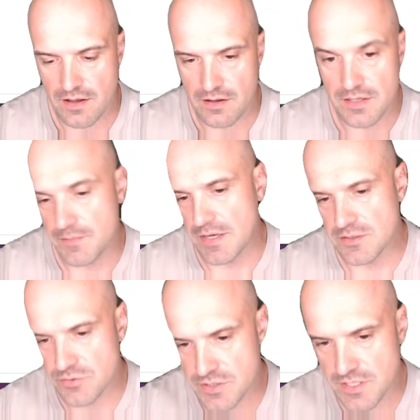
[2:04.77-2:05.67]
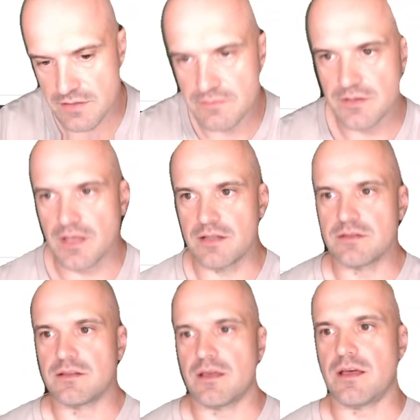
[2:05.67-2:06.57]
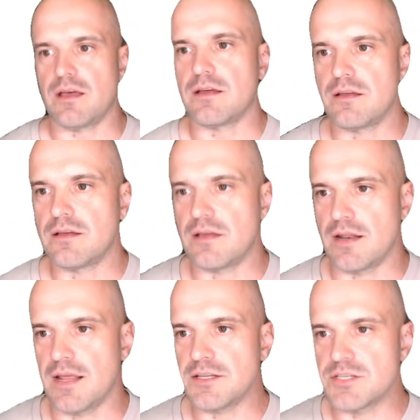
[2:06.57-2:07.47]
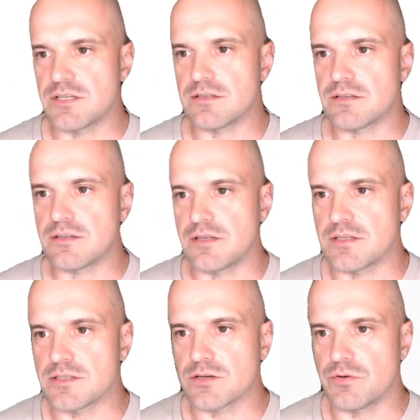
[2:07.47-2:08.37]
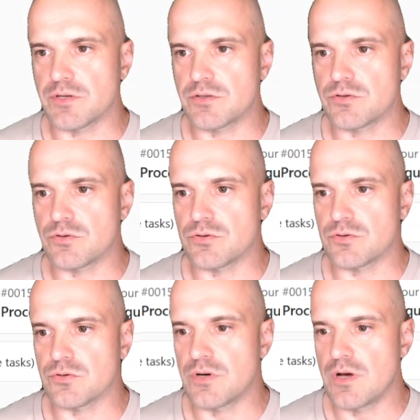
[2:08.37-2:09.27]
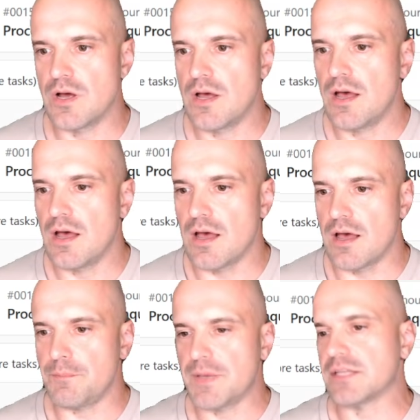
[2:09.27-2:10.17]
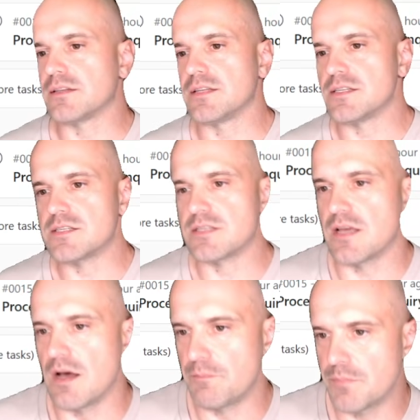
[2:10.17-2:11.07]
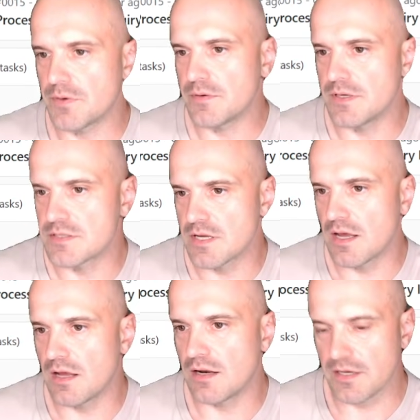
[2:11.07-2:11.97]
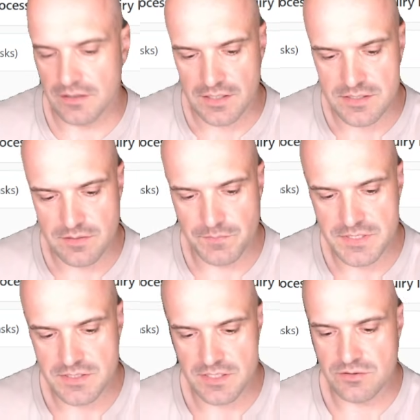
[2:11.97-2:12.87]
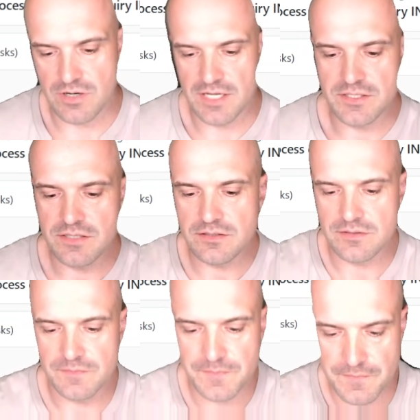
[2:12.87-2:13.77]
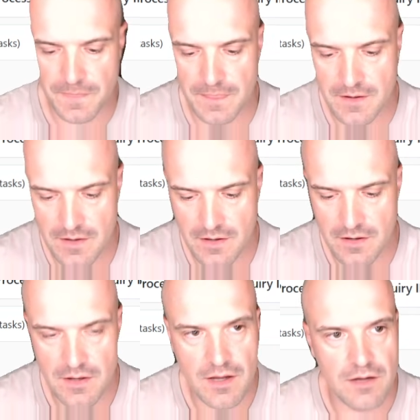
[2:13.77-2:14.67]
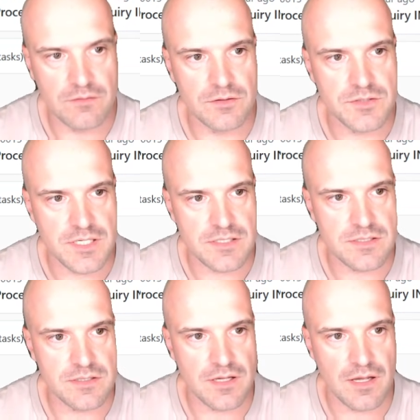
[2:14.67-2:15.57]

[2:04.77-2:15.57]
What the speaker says: email is received, and an agent is going to pick this up. It's like a custom Business Central agent. I'll just